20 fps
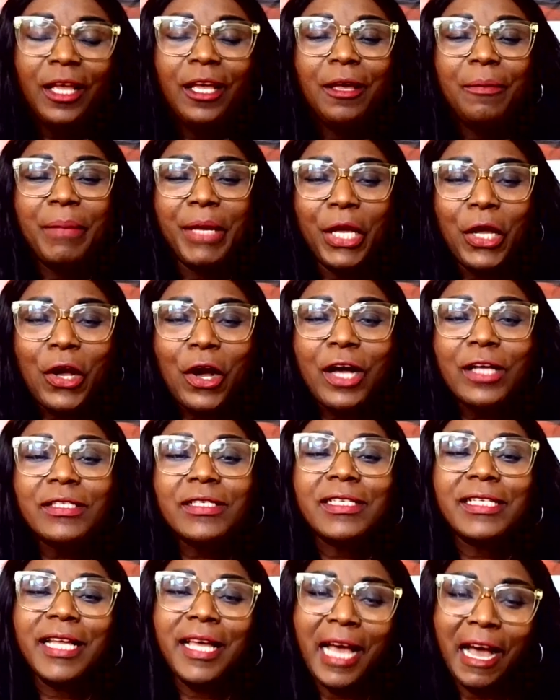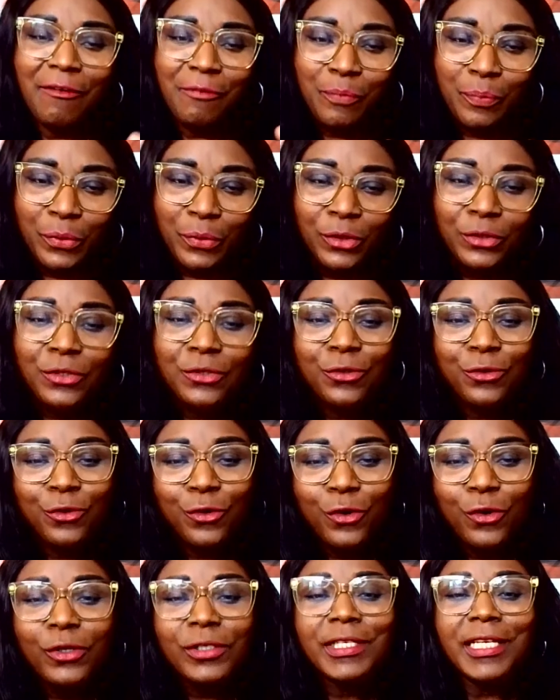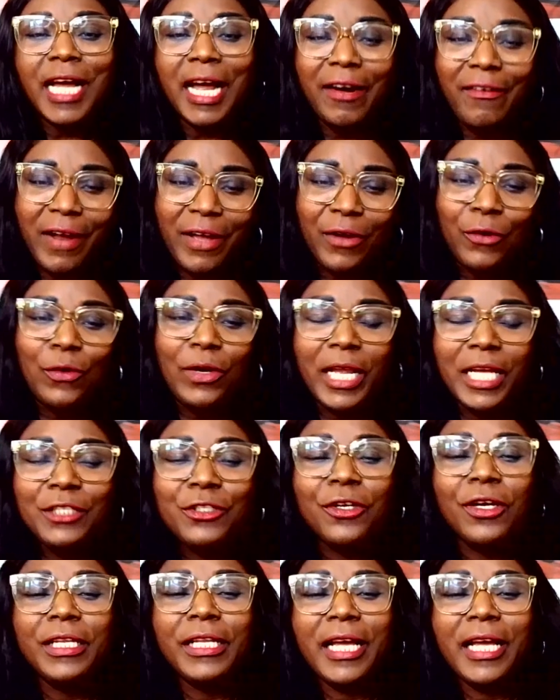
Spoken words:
because they have put rules and regulations,